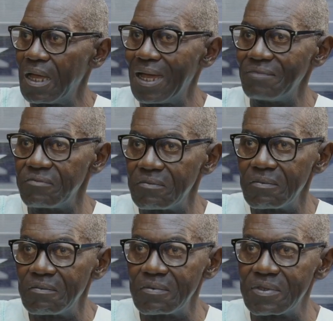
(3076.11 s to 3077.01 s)
and
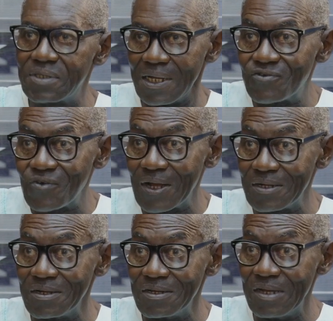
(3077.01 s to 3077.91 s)

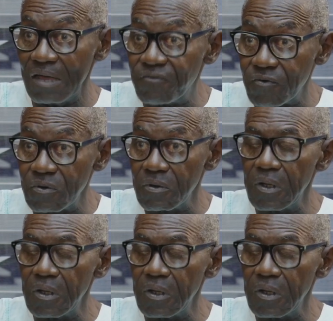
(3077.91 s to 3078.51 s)
central level,